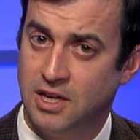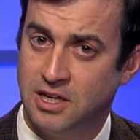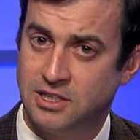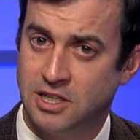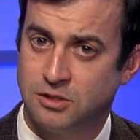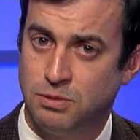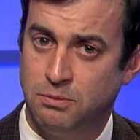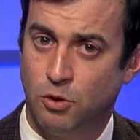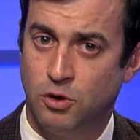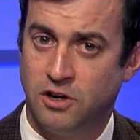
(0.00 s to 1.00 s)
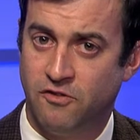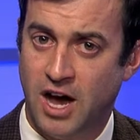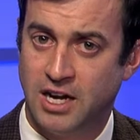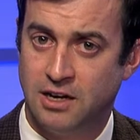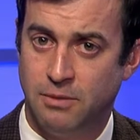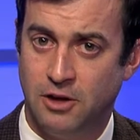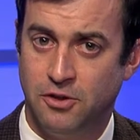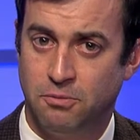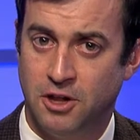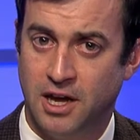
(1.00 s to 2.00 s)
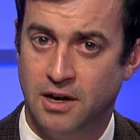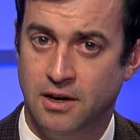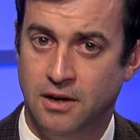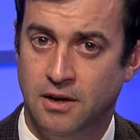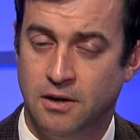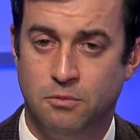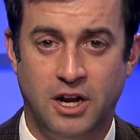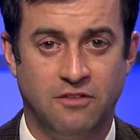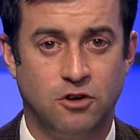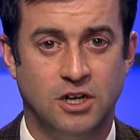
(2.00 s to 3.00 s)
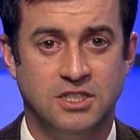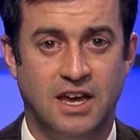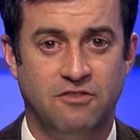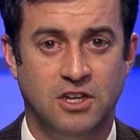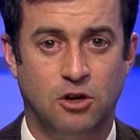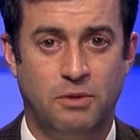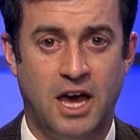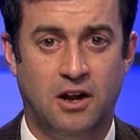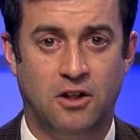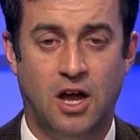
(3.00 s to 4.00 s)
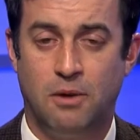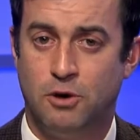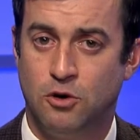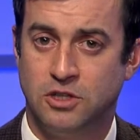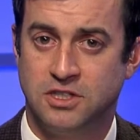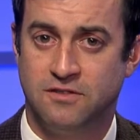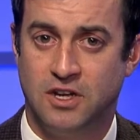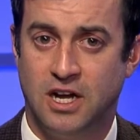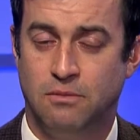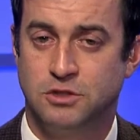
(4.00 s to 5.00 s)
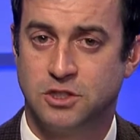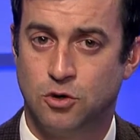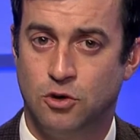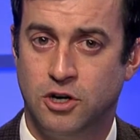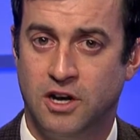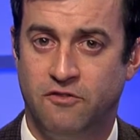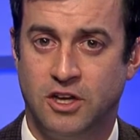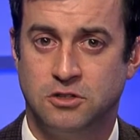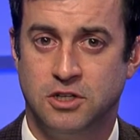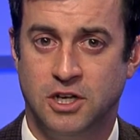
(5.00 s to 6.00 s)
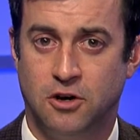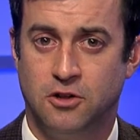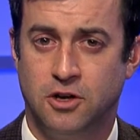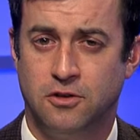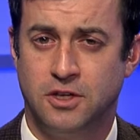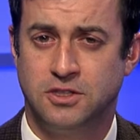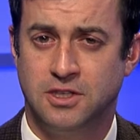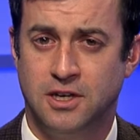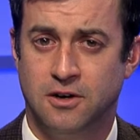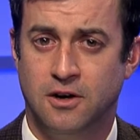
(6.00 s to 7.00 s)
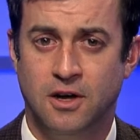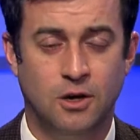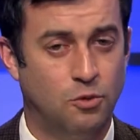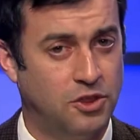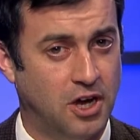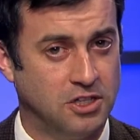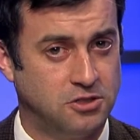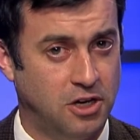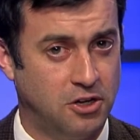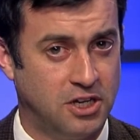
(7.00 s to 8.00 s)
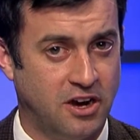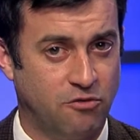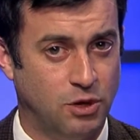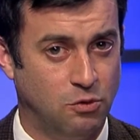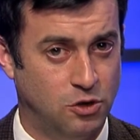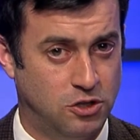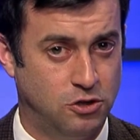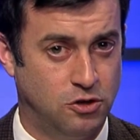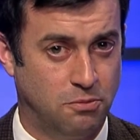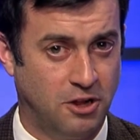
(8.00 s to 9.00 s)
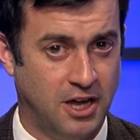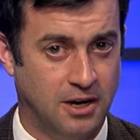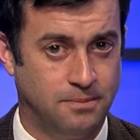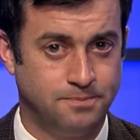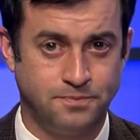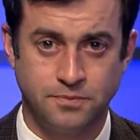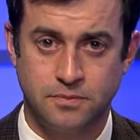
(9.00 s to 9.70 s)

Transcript: The indigenous people were divided about the plan, but after a seven-year battle, opponents of the dump scored a victory earlier this year when the Australian government withdrew the plan.